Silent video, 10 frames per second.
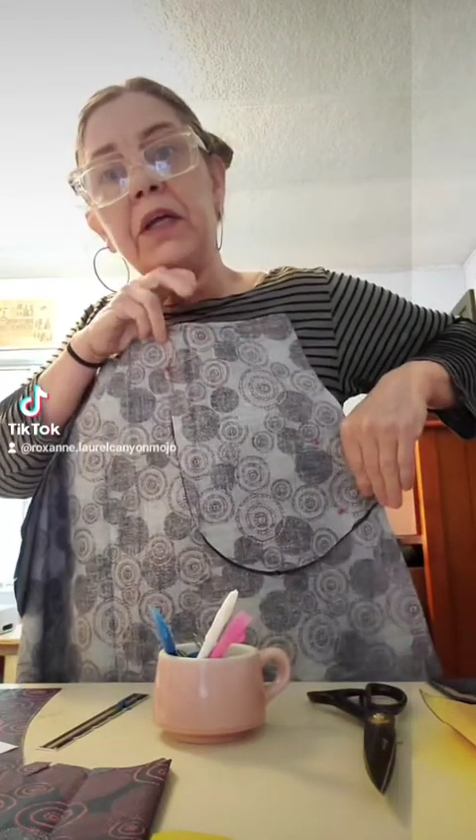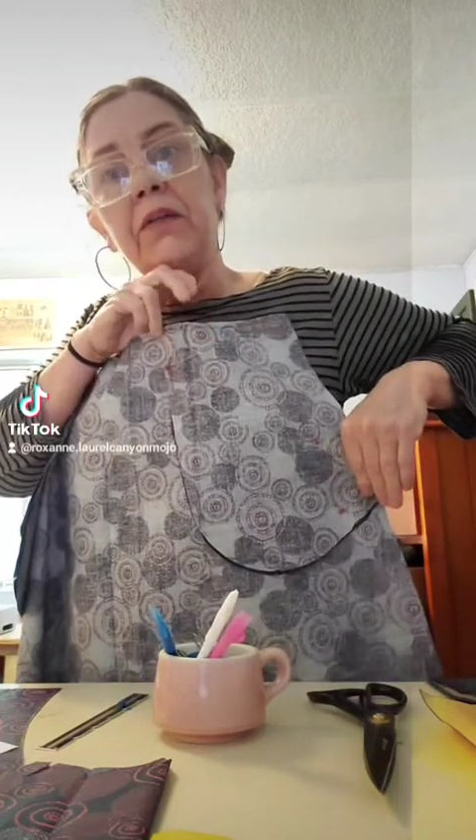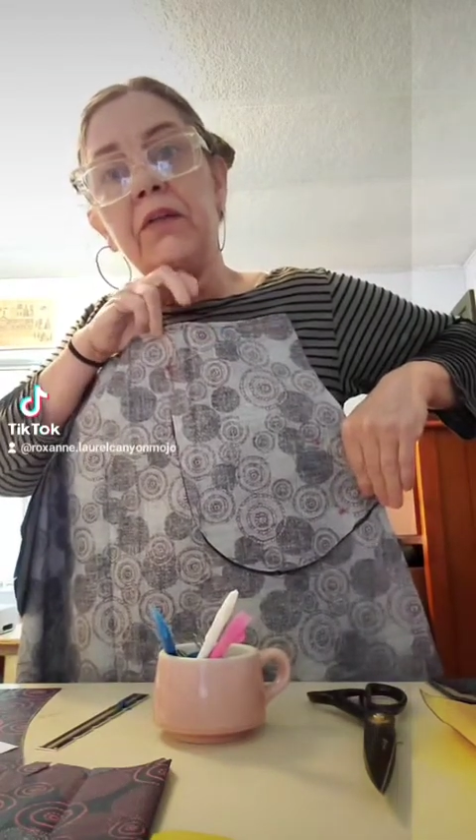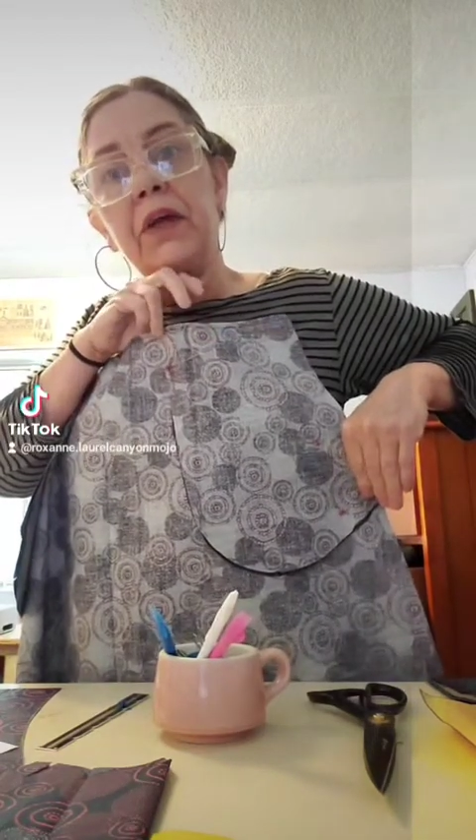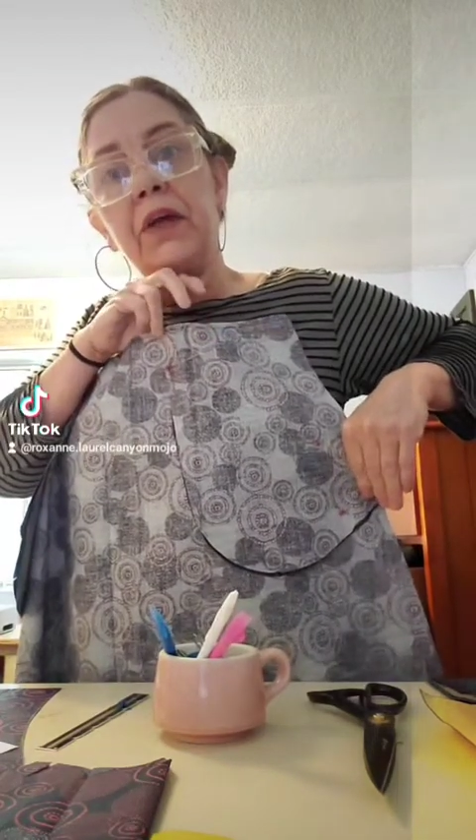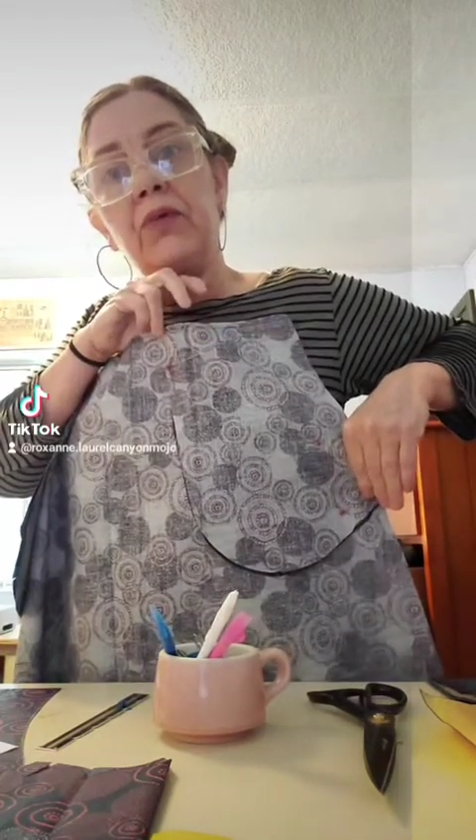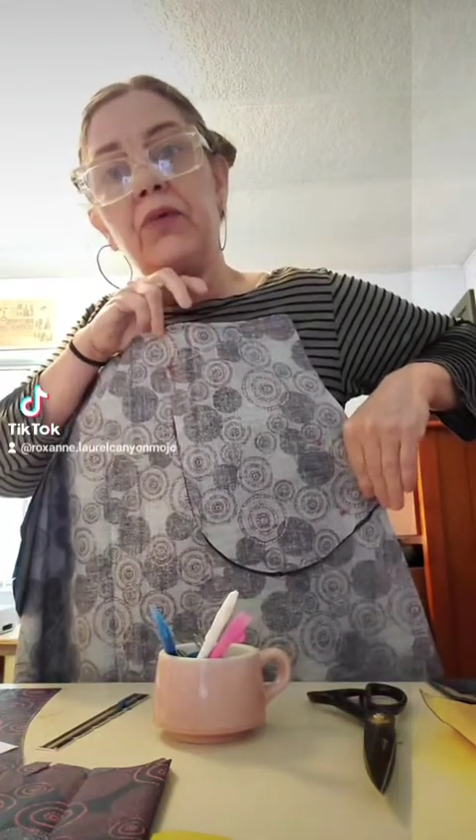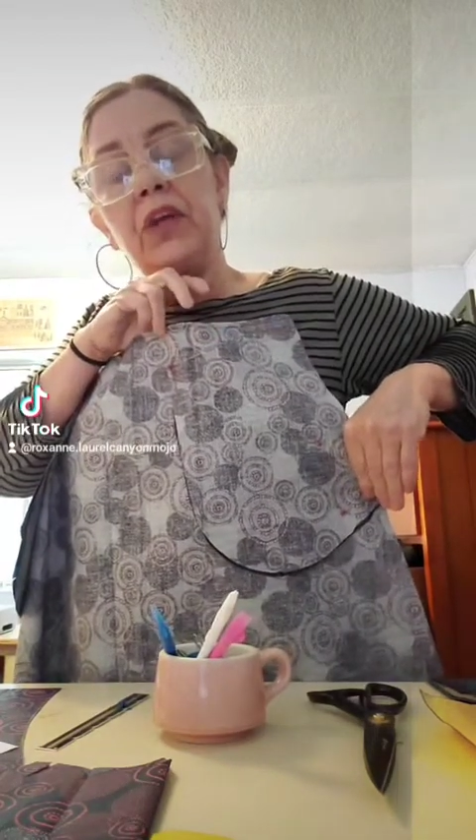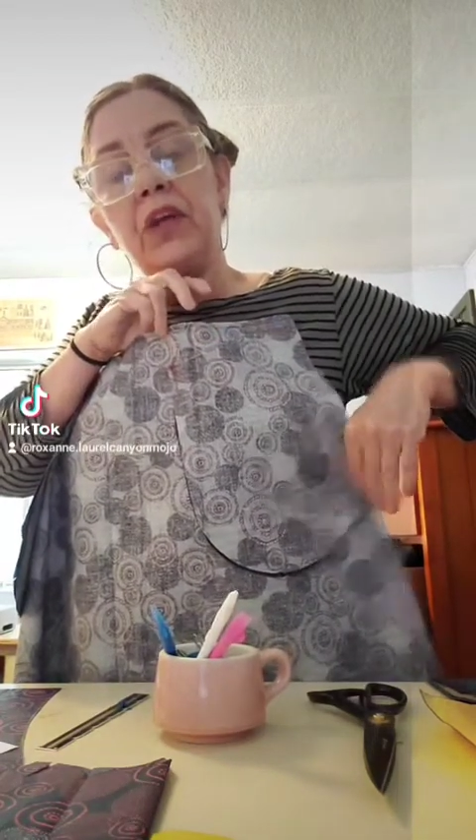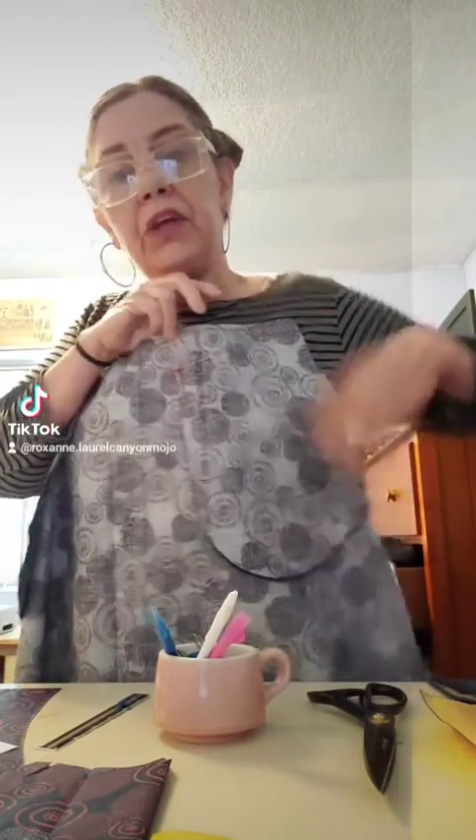that you
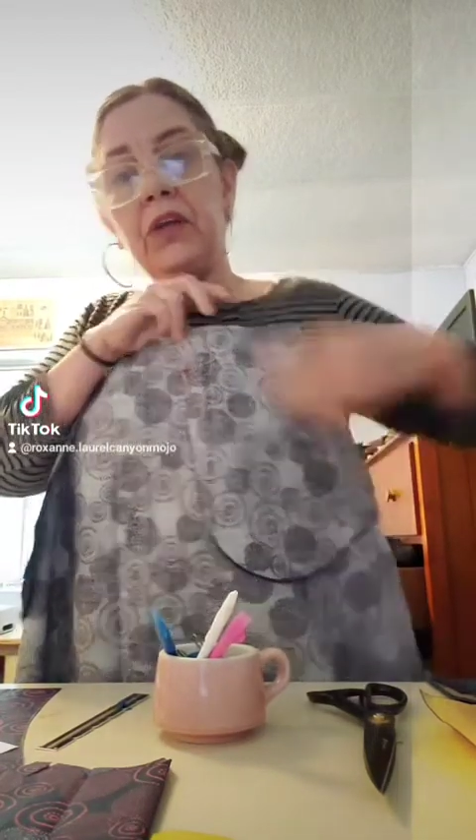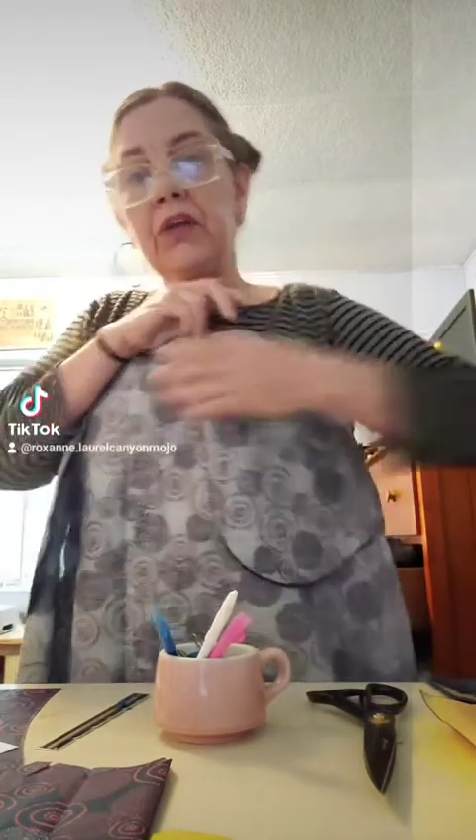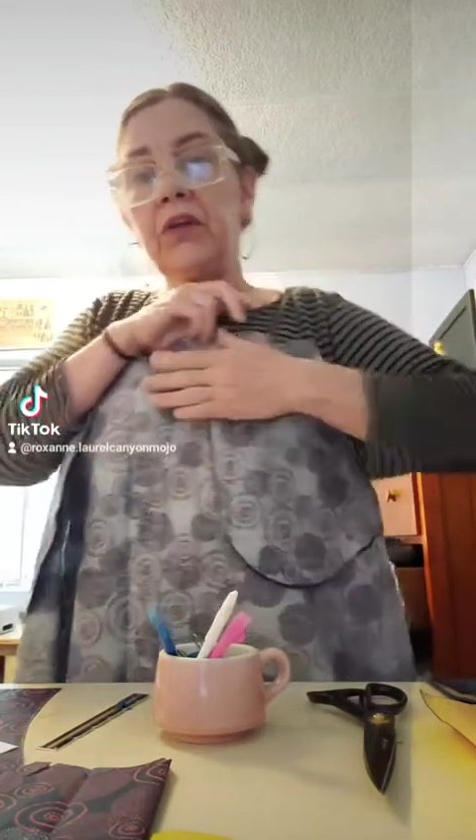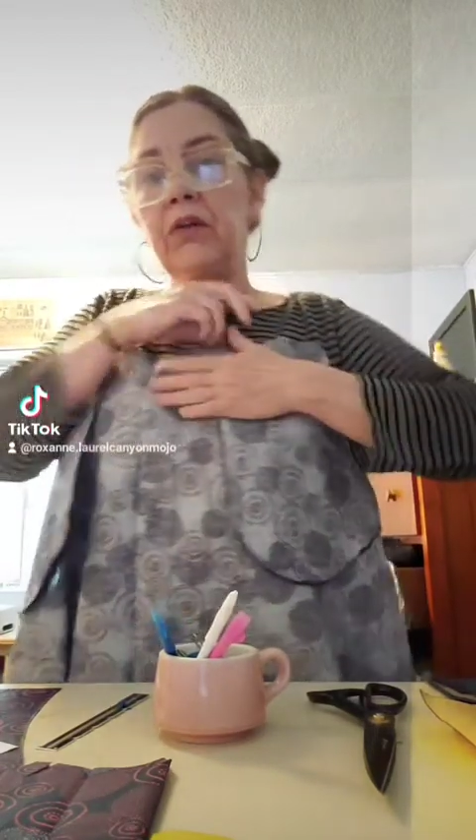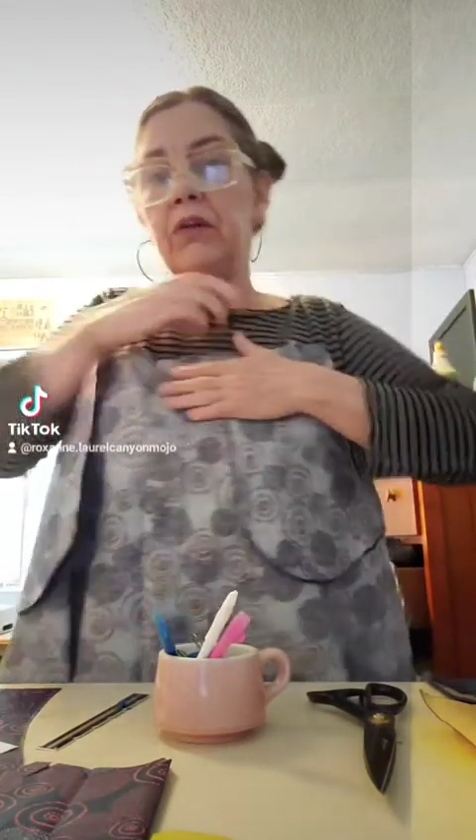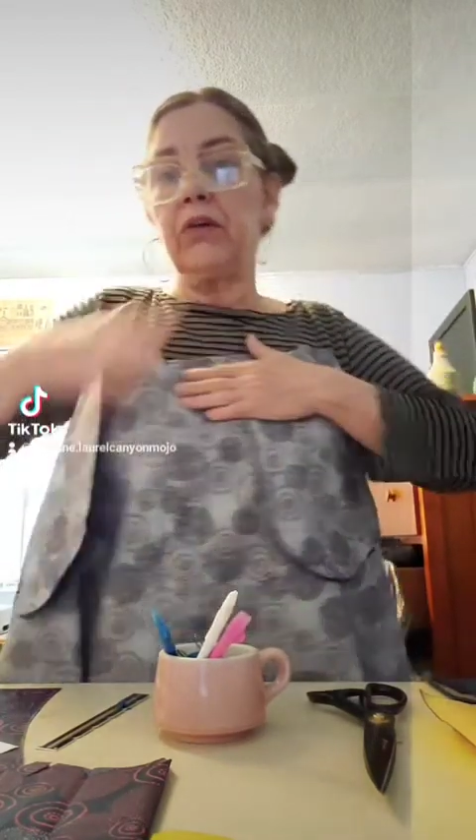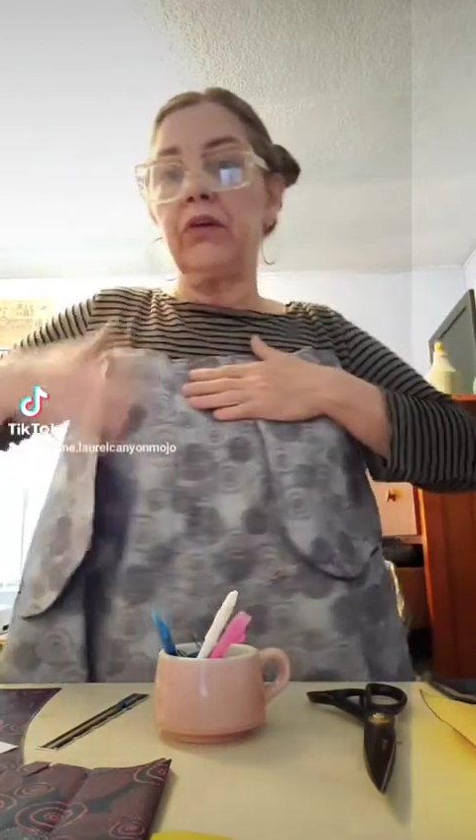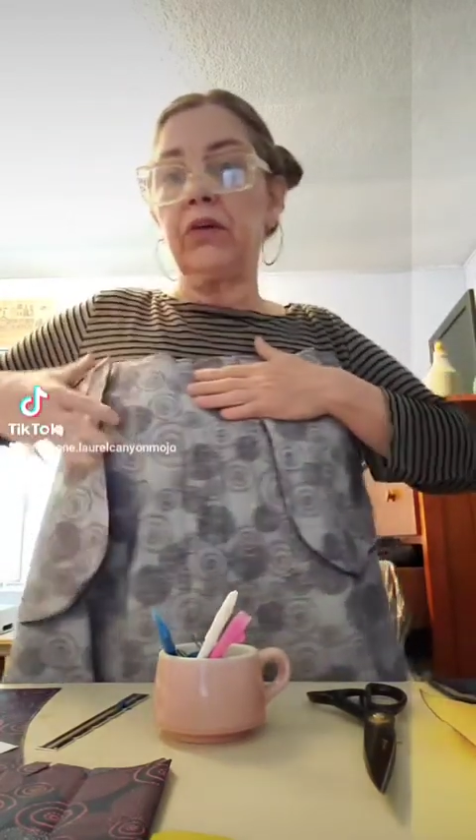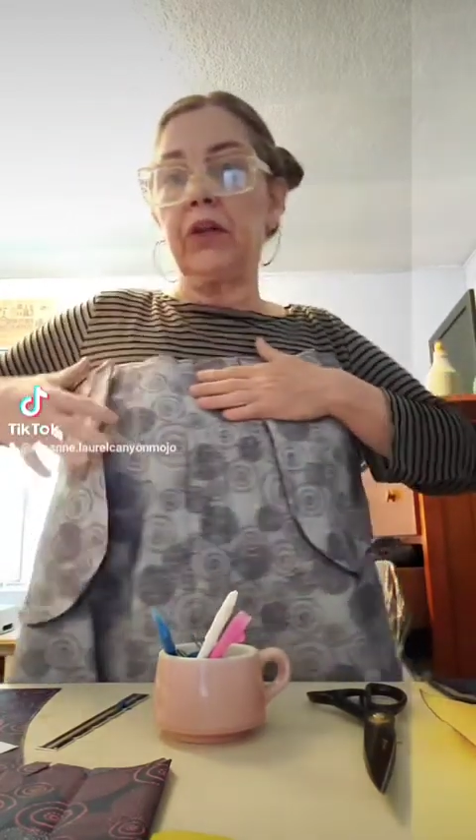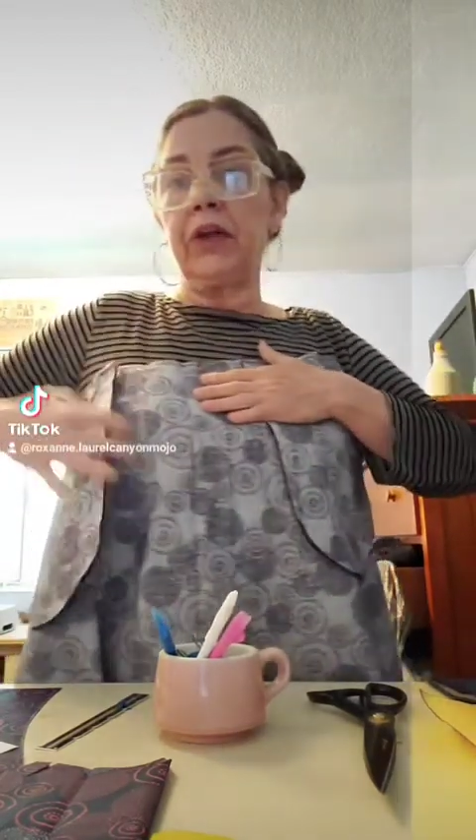did
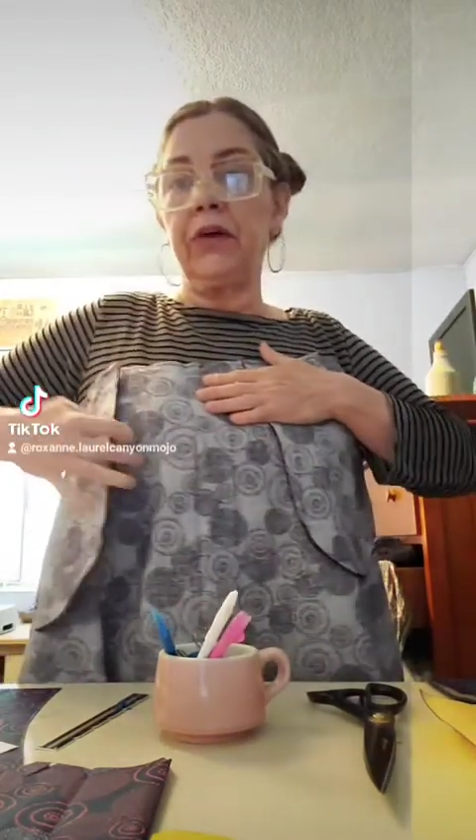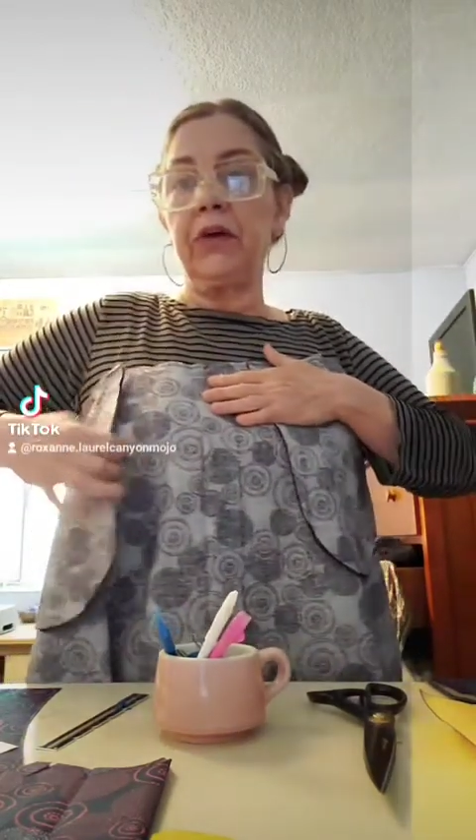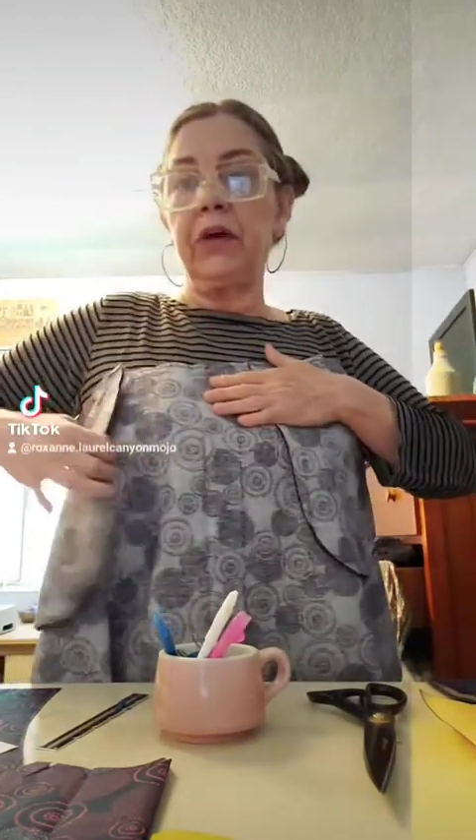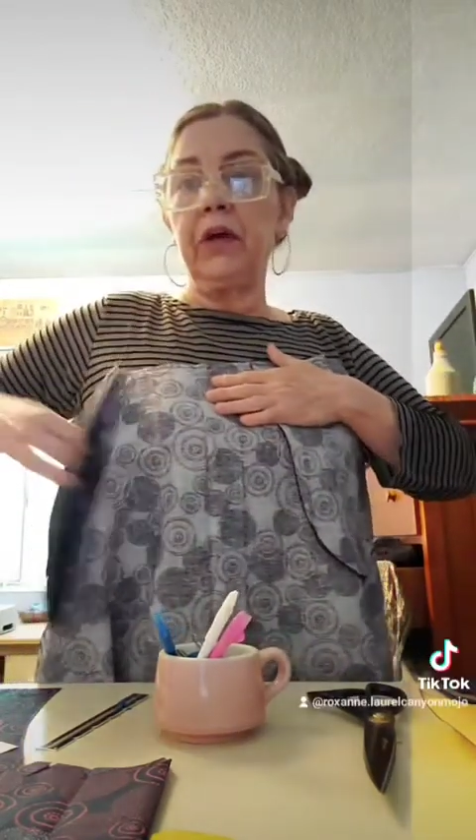earlier.